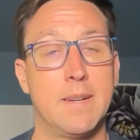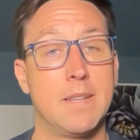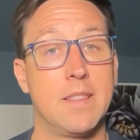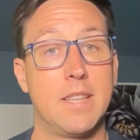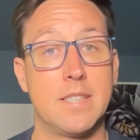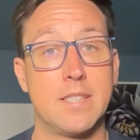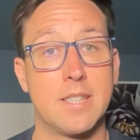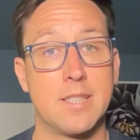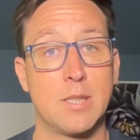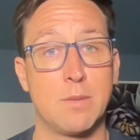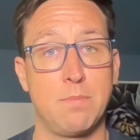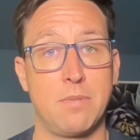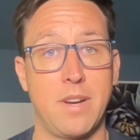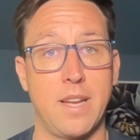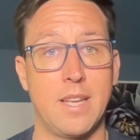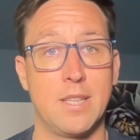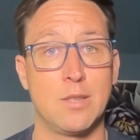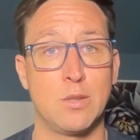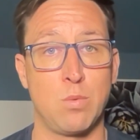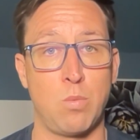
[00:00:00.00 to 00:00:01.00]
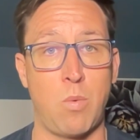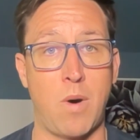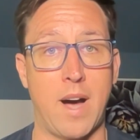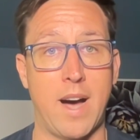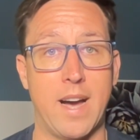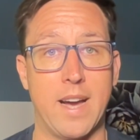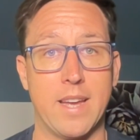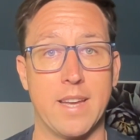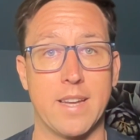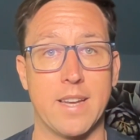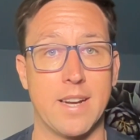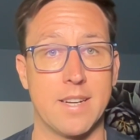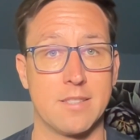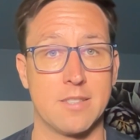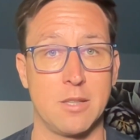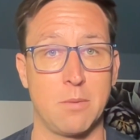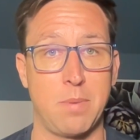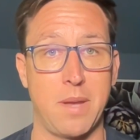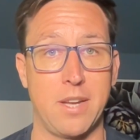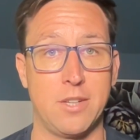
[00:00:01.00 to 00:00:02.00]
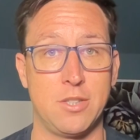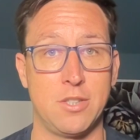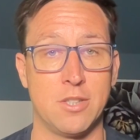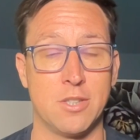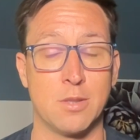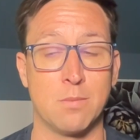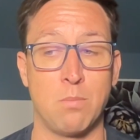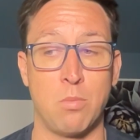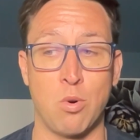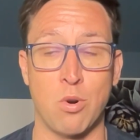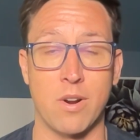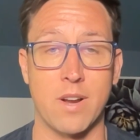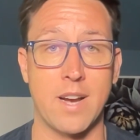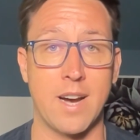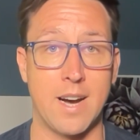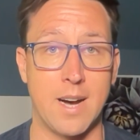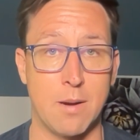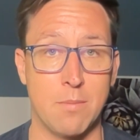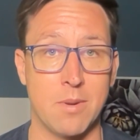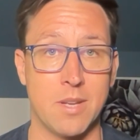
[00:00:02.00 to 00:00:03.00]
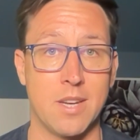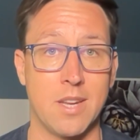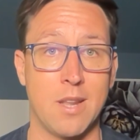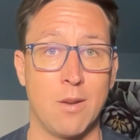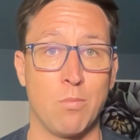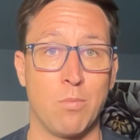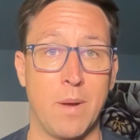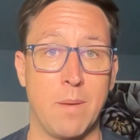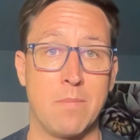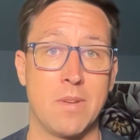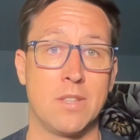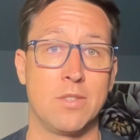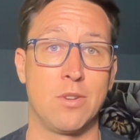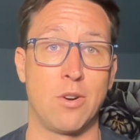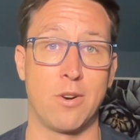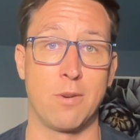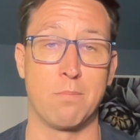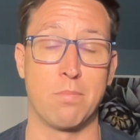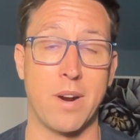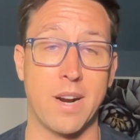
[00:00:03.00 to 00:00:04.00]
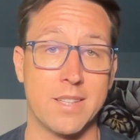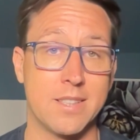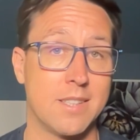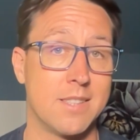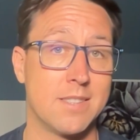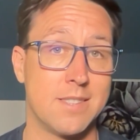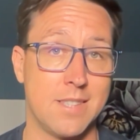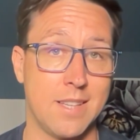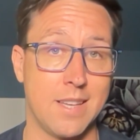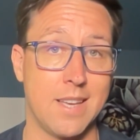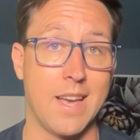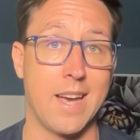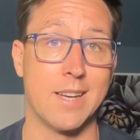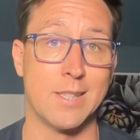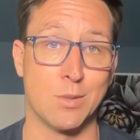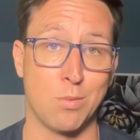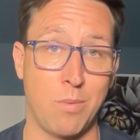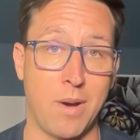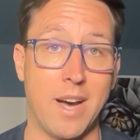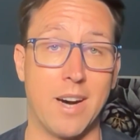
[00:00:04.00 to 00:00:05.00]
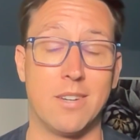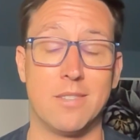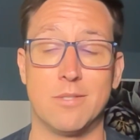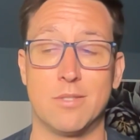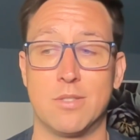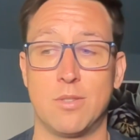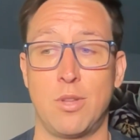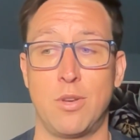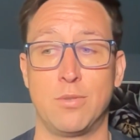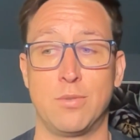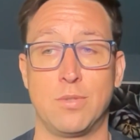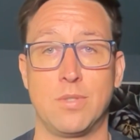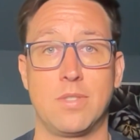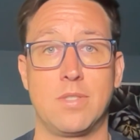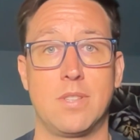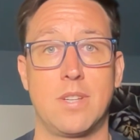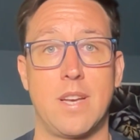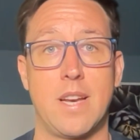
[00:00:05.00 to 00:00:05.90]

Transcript: This explains why constipation is more common in women during pregnancy as well. Those